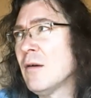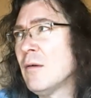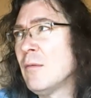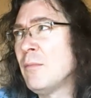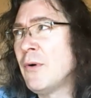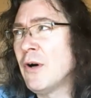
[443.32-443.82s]

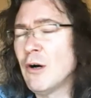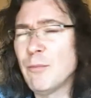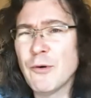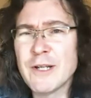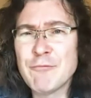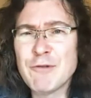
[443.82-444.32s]
But our
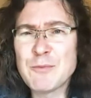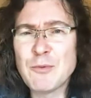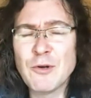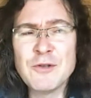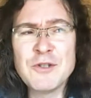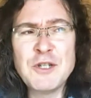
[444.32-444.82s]
body
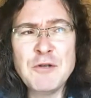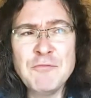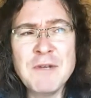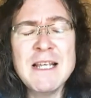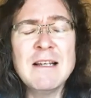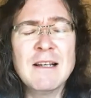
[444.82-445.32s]
responds
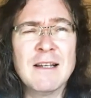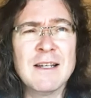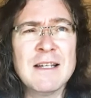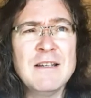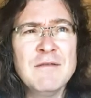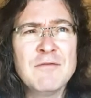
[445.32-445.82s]

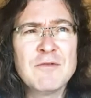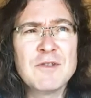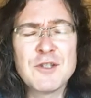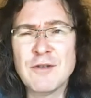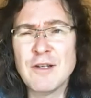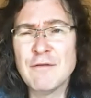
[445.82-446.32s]
uniquely
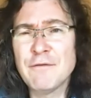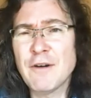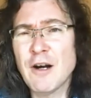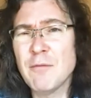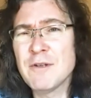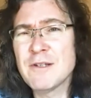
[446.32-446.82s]
to the
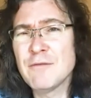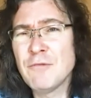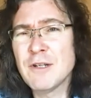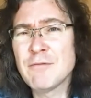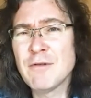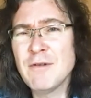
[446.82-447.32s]
environment in
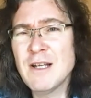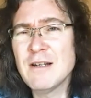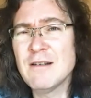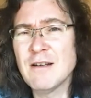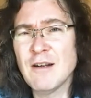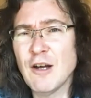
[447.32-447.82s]
which we're
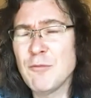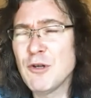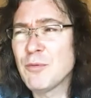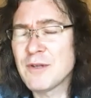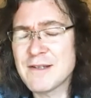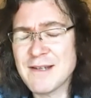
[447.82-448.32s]
in, and
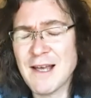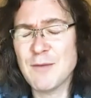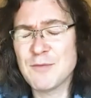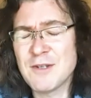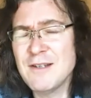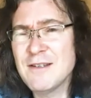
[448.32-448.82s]
homeopathy
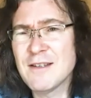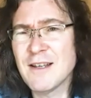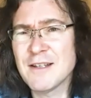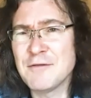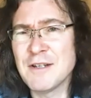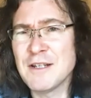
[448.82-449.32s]
taps into
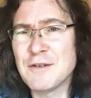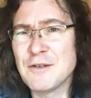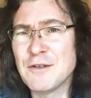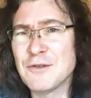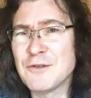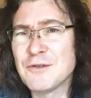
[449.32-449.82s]
that
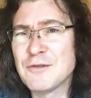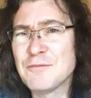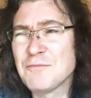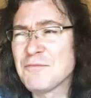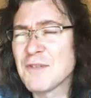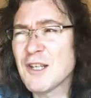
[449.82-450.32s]
uniqueness.
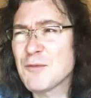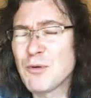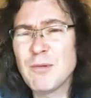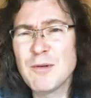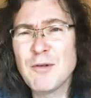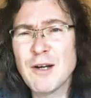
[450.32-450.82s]
That's
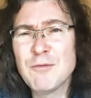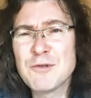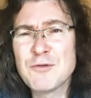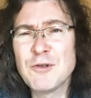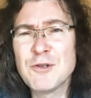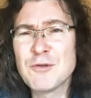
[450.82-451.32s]
probably why I was
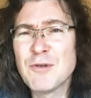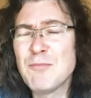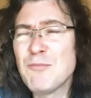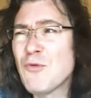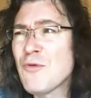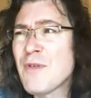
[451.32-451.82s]
drawn to it
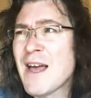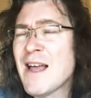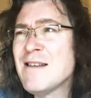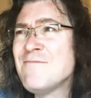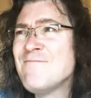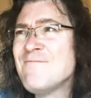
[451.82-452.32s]
more
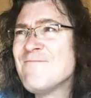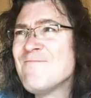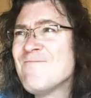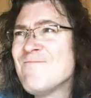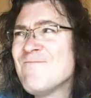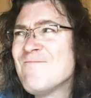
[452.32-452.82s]
than
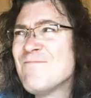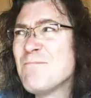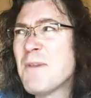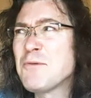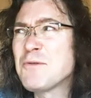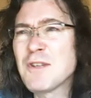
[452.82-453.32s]

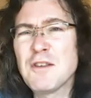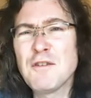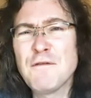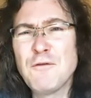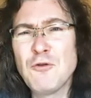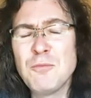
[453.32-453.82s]
most
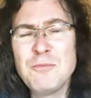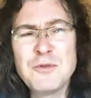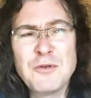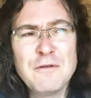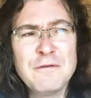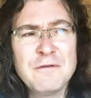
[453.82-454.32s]
other forms
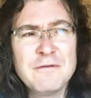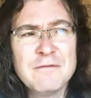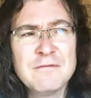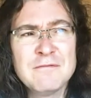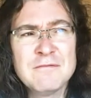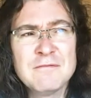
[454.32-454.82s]
of
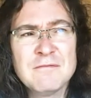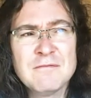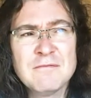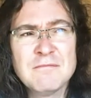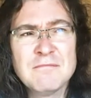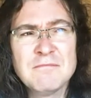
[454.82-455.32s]

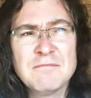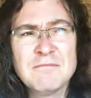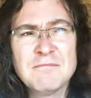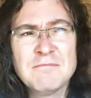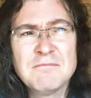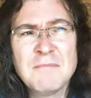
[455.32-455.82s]

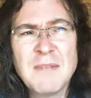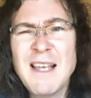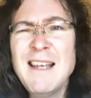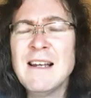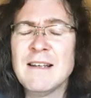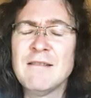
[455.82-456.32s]

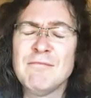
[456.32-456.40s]
healing,